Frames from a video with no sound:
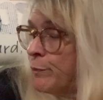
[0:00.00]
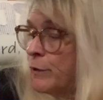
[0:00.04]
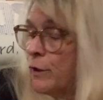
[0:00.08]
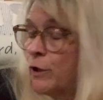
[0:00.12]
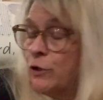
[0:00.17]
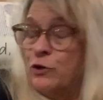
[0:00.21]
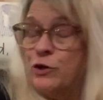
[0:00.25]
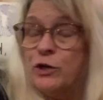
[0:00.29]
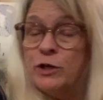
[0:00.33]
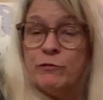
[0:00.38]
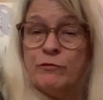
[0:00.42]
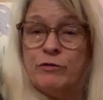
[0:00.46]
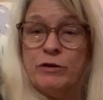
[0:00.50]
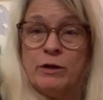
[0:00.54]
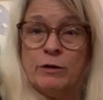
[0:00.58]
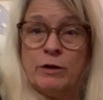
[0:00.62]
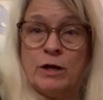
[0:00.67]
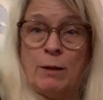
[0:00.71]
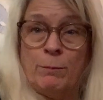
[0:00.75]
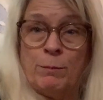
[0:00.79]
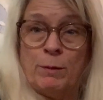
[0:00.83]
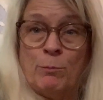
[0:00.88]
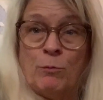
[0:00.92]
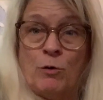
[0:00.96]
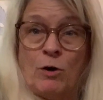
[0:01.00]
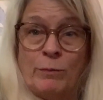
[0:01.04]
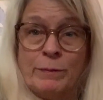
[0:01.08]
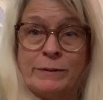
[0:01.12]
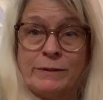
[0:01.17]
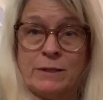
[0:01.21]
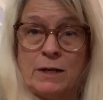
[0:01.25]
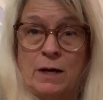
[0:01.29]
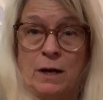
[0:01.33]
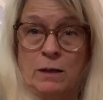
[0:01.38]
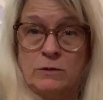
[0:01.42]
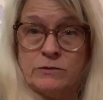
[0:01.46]
You could put a couple of Barbie
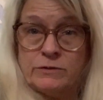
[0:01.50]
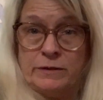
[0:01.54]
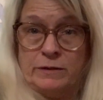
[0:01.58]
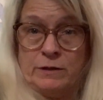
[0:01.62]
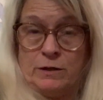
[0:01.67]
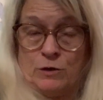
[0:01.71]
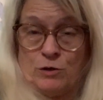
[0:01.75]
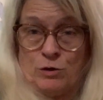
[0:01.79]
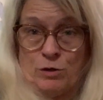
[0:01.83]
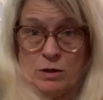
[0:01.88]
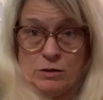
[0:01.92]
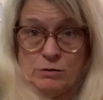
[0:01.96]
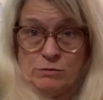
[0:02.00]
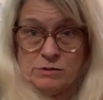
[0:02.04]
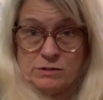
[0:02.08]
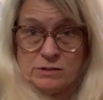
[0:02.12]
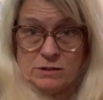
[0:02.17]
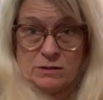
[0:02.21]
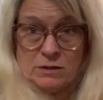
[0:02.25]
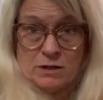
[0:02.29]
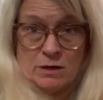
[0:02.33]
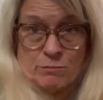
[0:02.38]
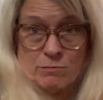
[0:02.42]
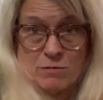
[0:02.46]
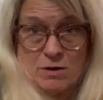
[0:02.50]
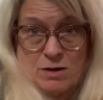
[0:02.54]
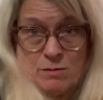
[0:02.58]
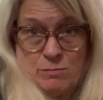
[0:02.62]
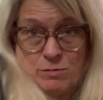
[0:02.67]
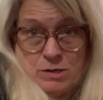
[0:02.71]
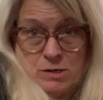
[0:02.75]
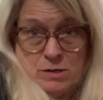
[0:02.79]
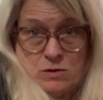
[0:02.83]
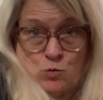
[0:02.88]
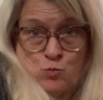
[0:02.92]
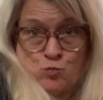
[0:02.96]
dolls in their clothes in there
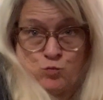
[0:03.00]
maybe.